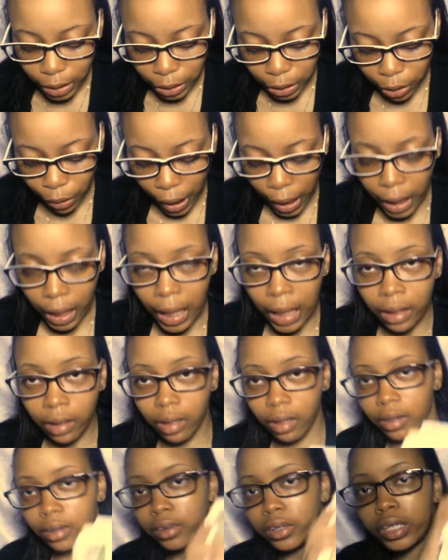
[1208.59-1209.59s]
So I got
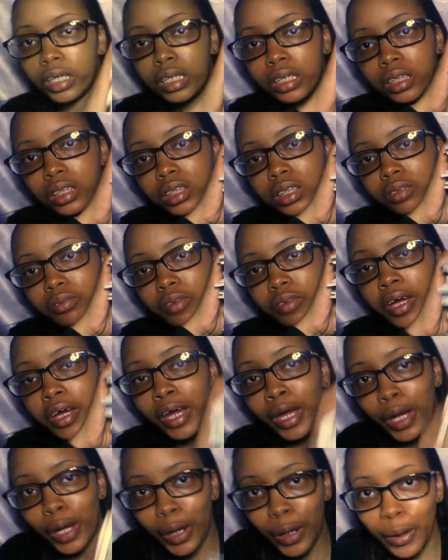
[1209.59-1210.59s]
these
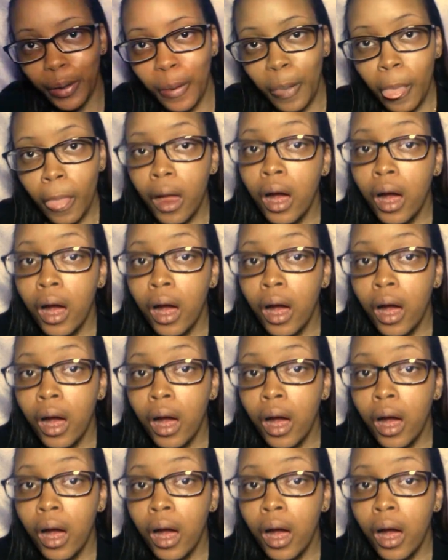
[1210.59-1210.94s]
here.